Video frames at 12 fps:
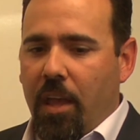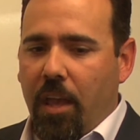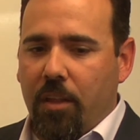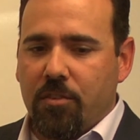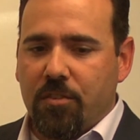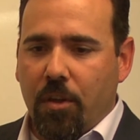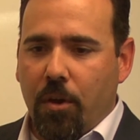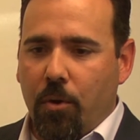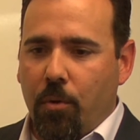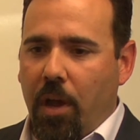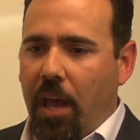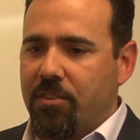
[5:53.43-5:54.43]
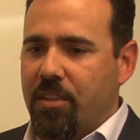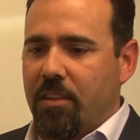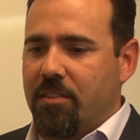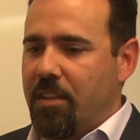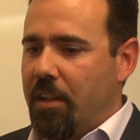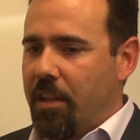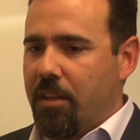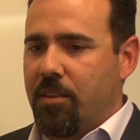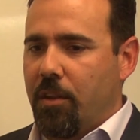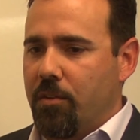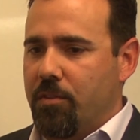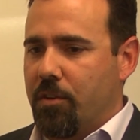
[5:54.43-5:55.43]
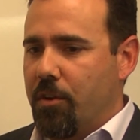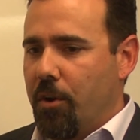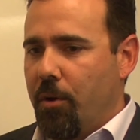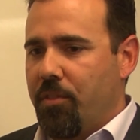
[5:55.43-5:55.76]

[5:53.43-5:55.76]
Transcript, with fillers: And so as the city continues to grow,